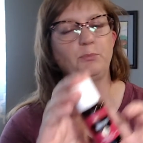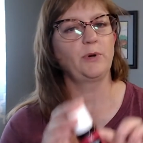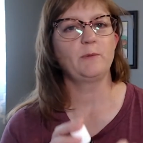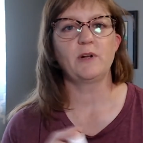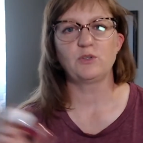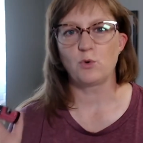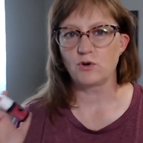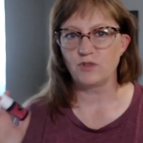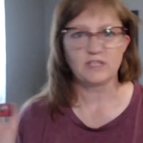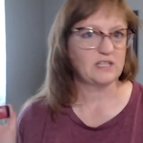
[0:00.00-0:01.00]
pretty much
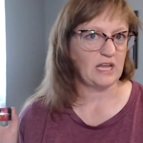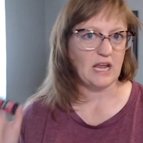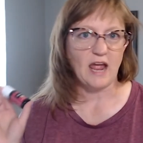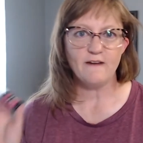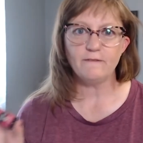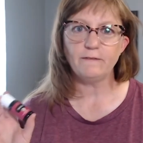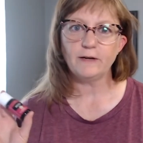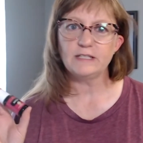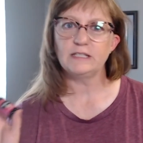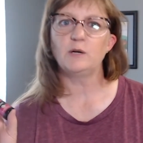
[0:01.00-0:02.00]
order this thing
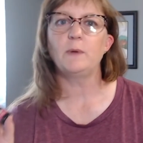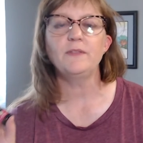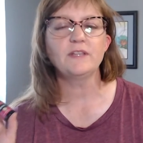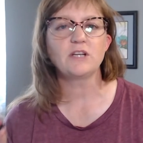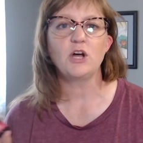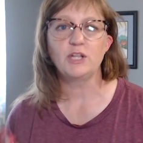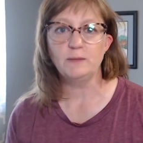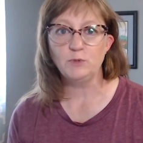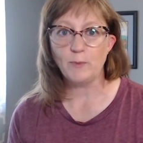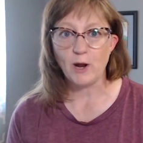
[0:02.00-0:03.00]
every single month. It's called
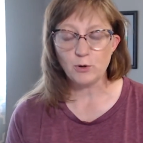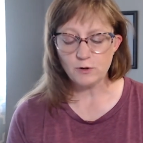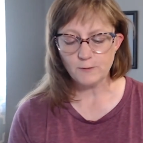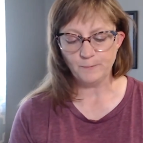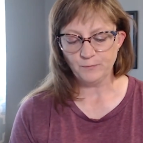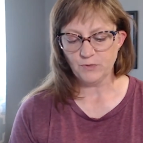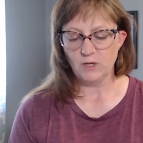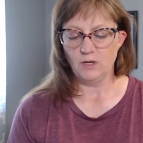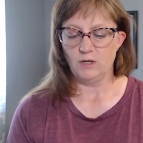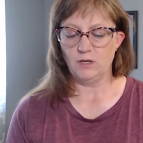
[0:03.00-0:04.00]
Immu Powder.
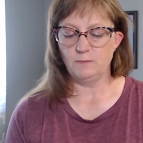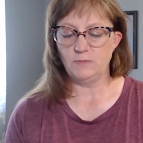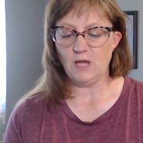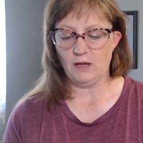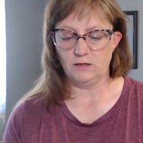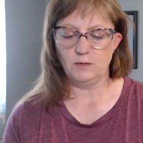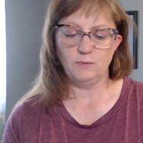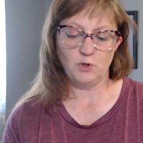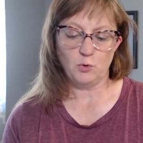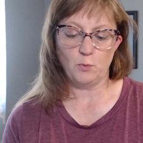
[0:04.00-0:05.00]

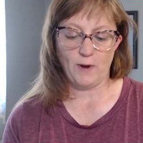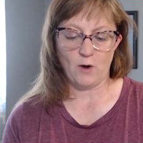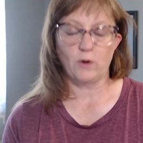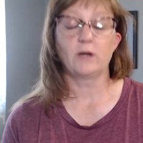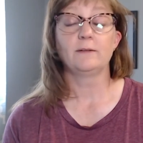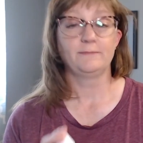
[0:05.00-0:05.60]
Immu Power.